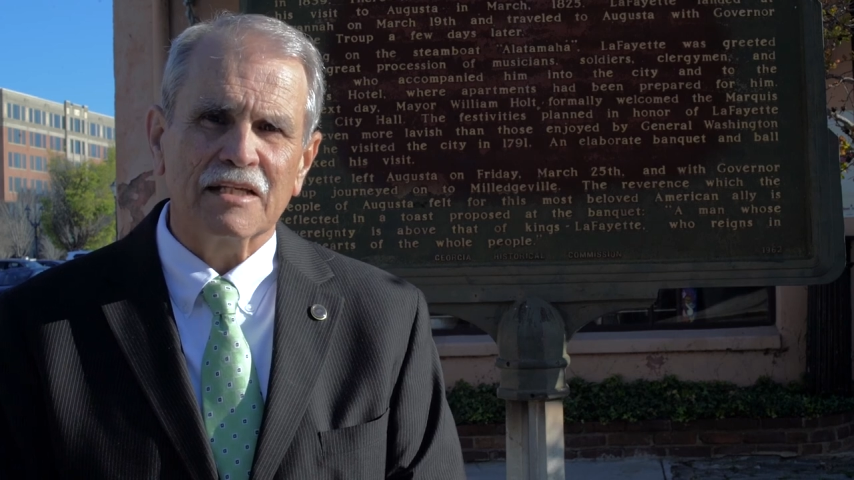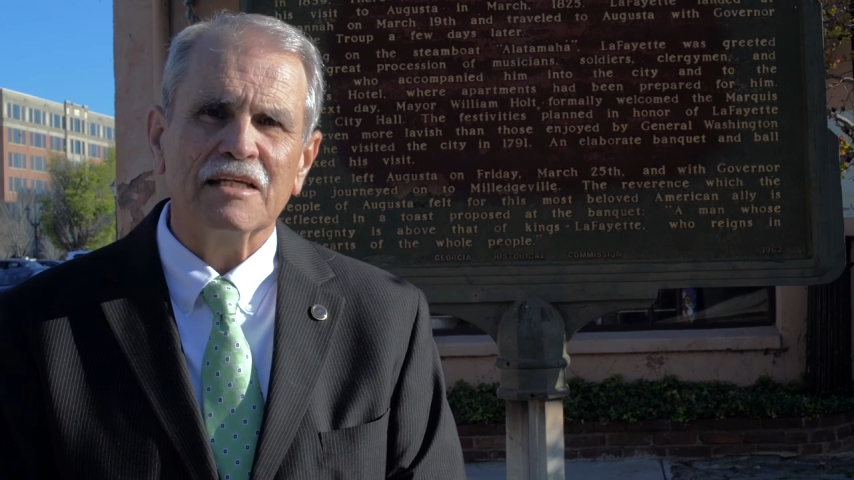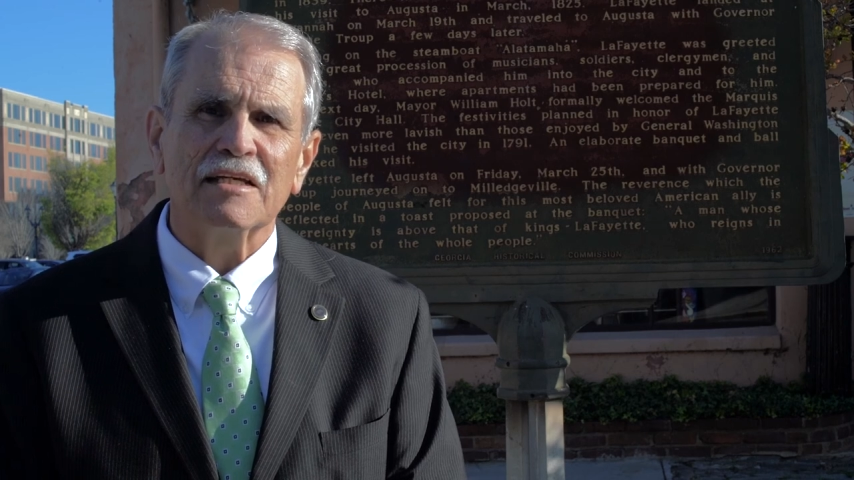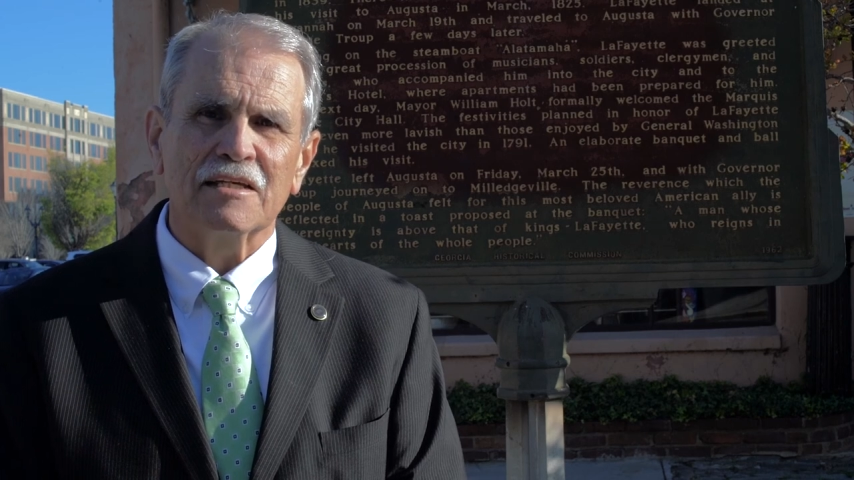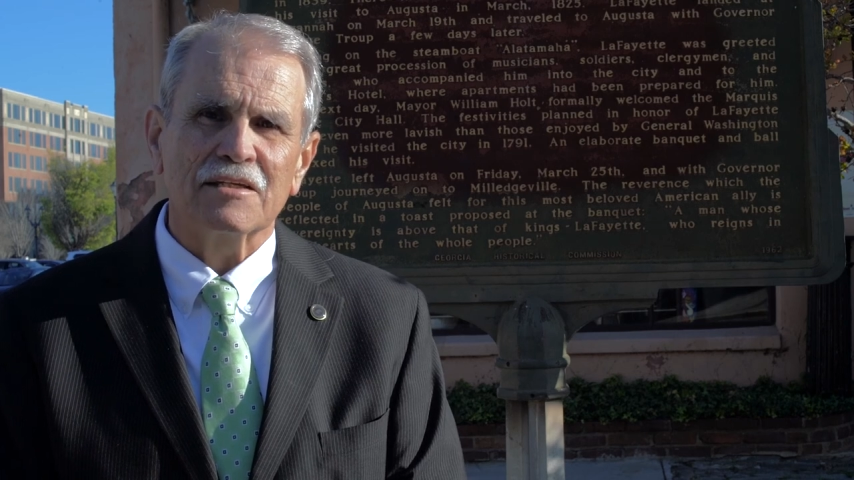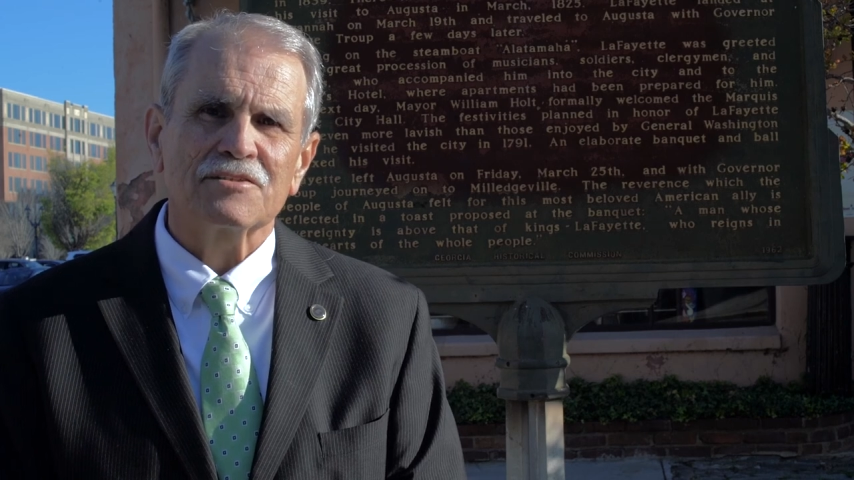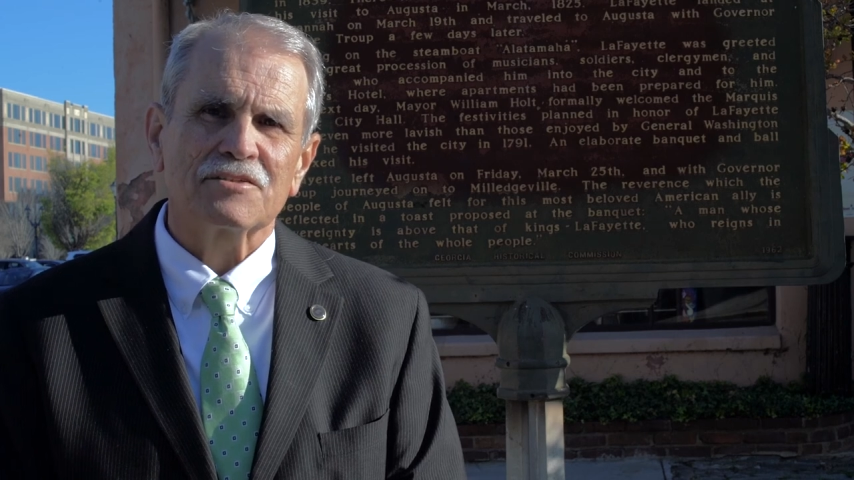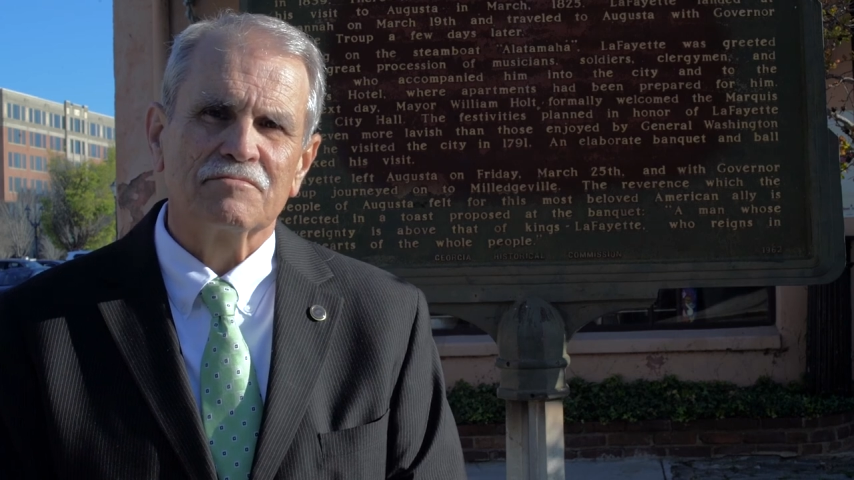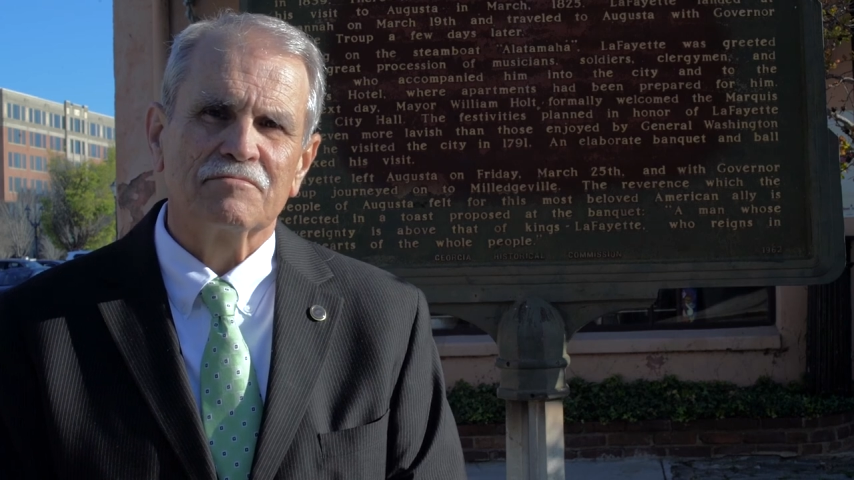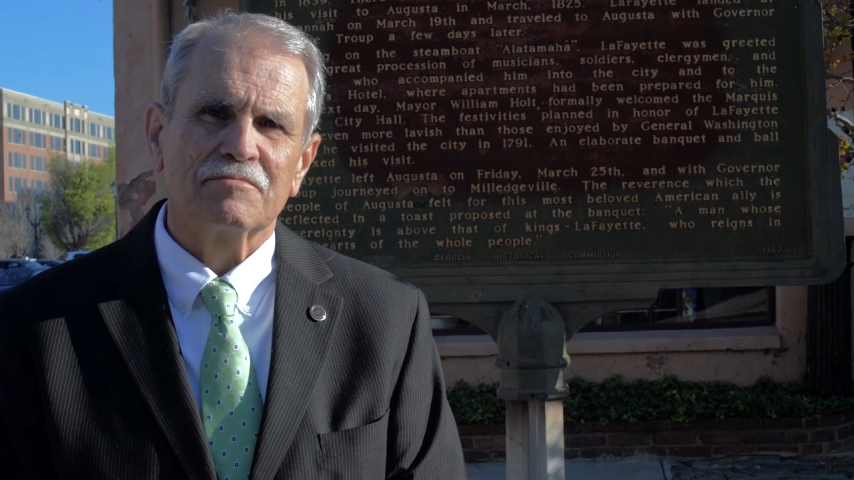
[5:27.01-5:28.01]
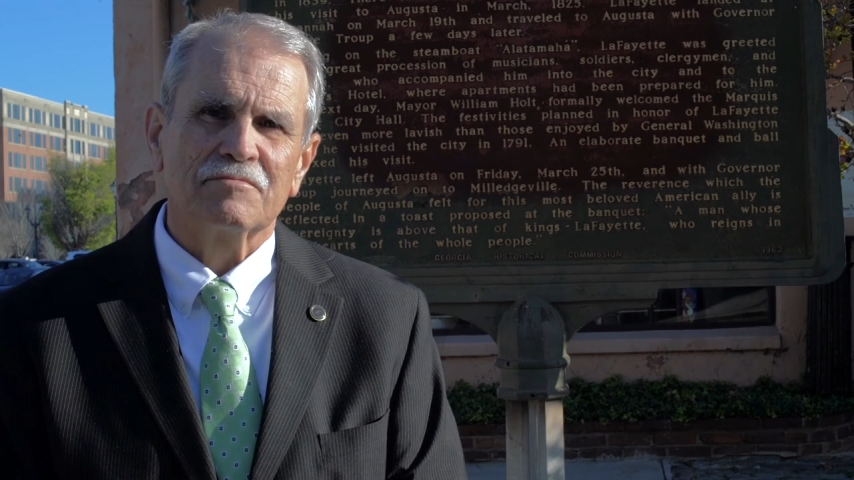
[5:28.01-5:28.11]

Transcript: he is.